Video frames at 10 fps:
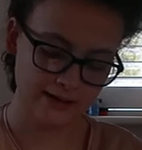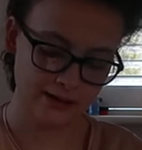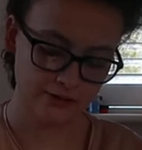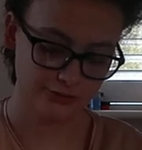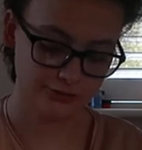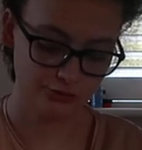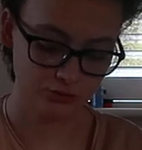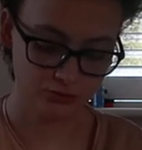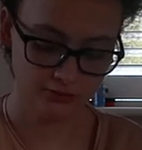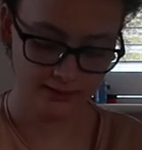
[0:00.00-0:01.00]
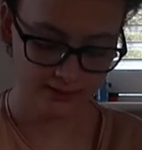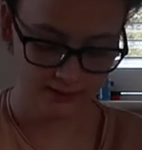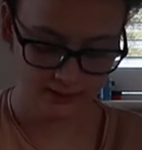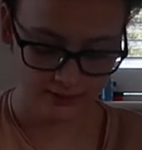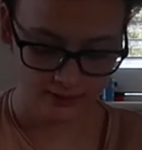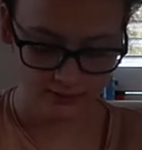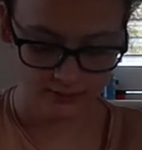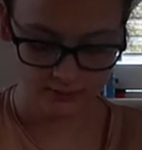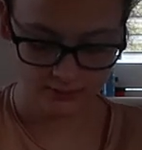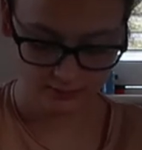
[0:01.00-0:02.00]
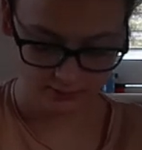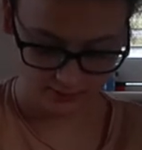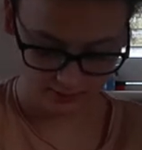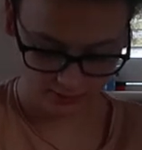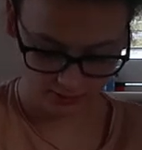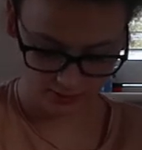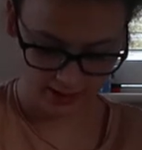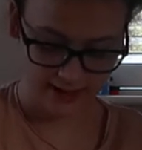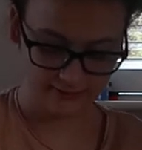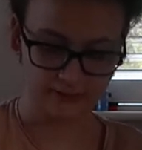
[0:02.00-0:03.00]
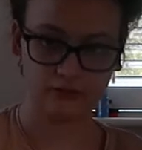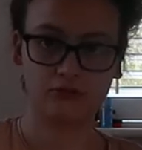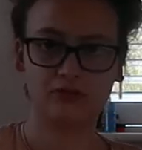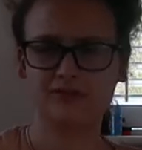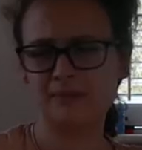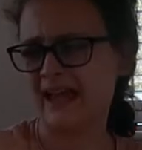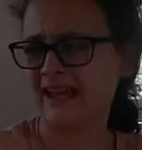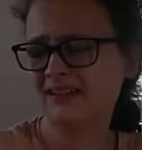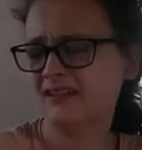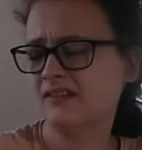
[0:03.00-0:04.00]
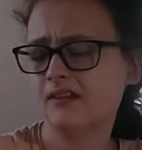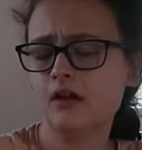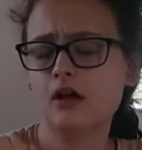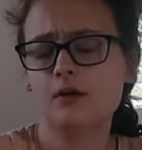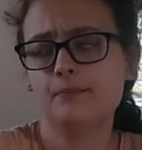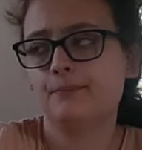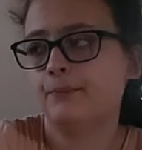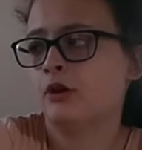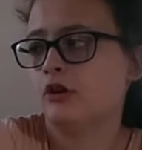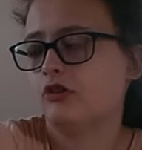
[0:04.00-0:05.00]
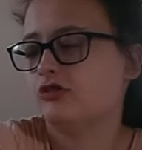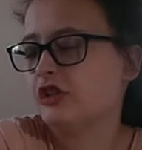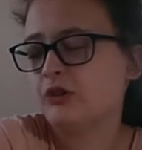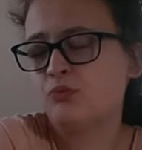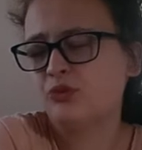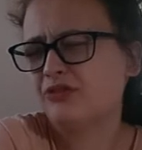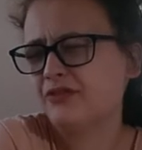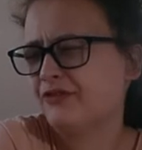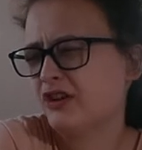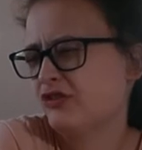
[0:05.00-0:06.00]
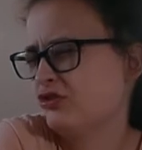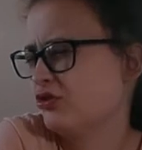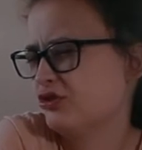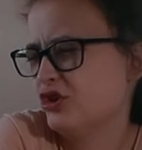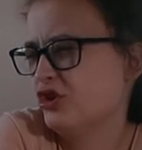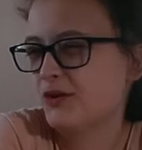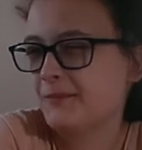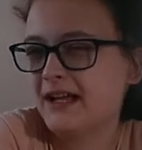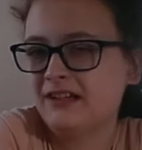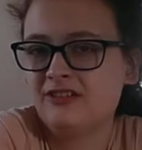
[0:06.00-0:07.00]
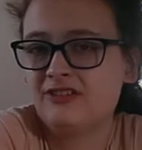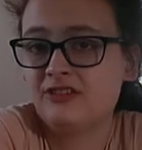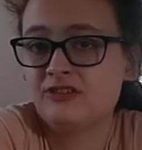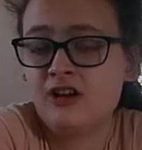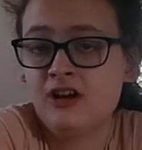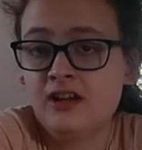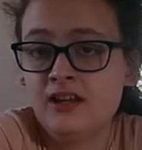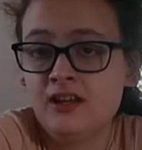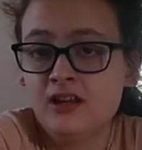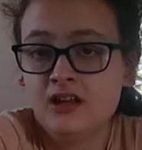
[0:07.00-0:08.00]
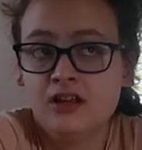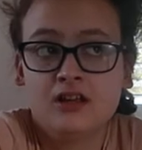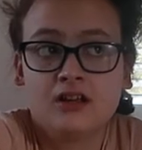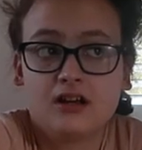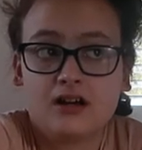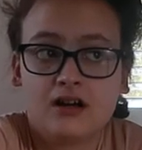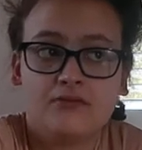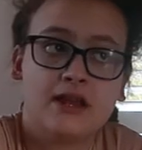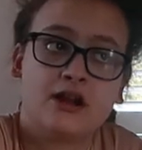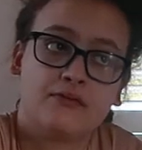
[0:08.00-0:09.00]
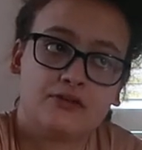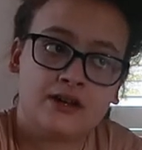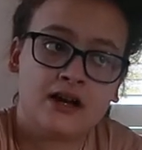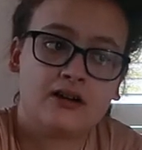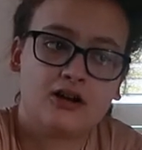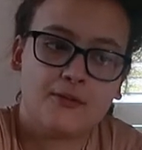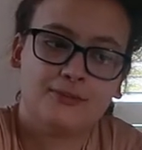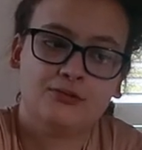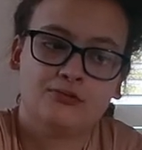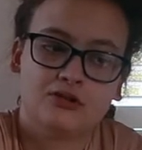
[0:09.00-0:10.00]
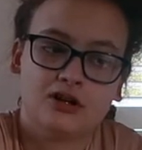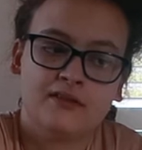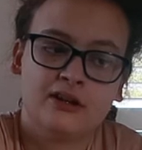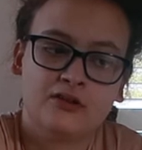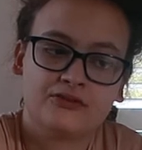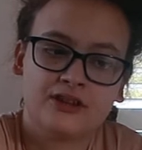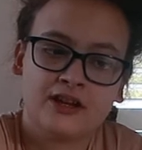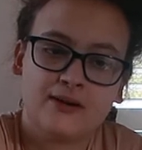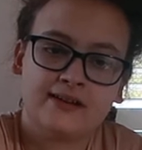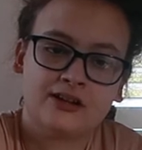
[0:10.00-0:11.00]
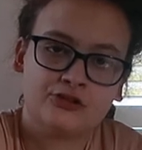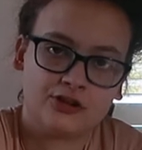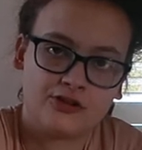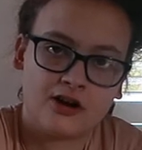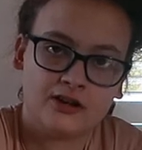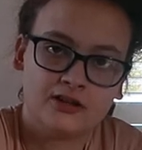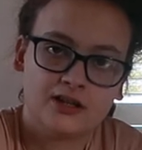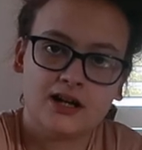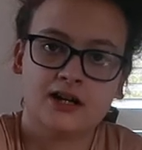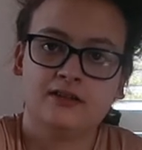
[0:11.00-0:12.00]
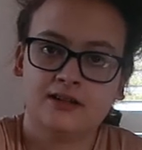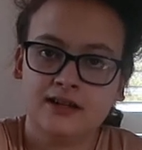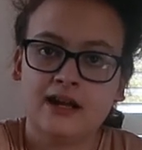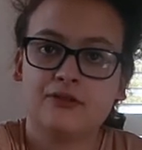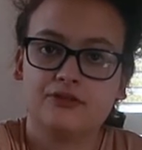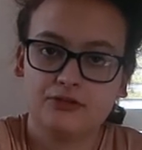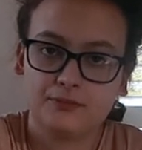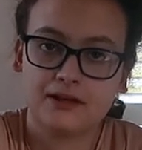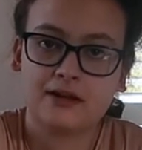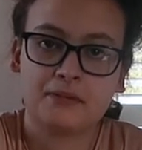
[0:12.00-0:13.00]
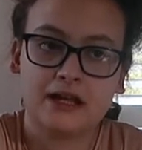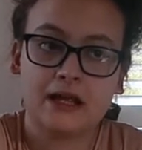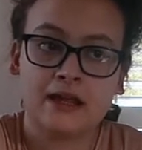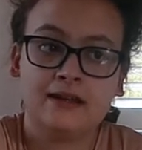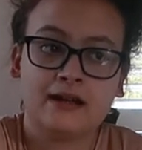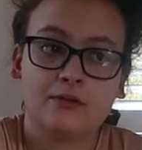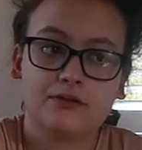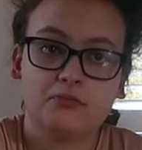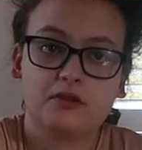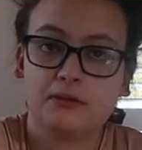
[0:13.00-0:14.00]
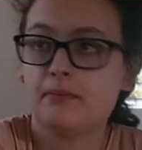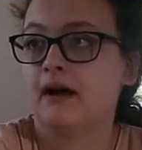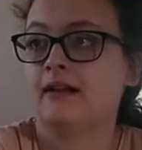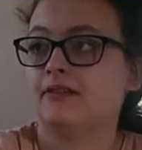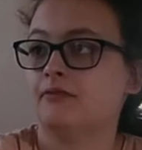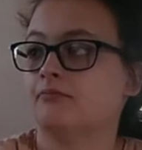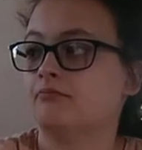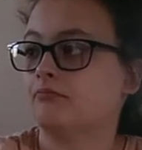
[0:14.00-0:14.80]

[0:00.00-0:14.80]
that her story has a gruesome end, but she was the first Doctor Who companion to die and then after that couple and then after that you had Adric die and it now seems to be a, it now seems to be a pattern